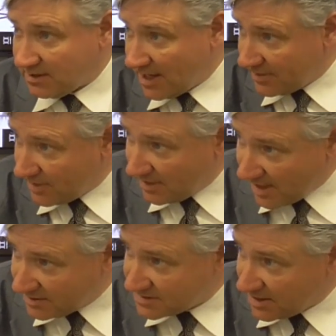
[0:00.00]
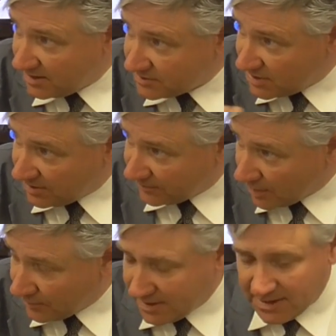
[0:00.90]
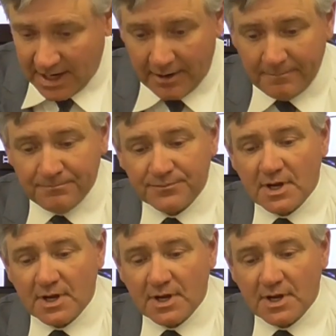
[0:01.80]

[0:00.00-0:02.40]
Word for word: It allows that energy to flow in and out.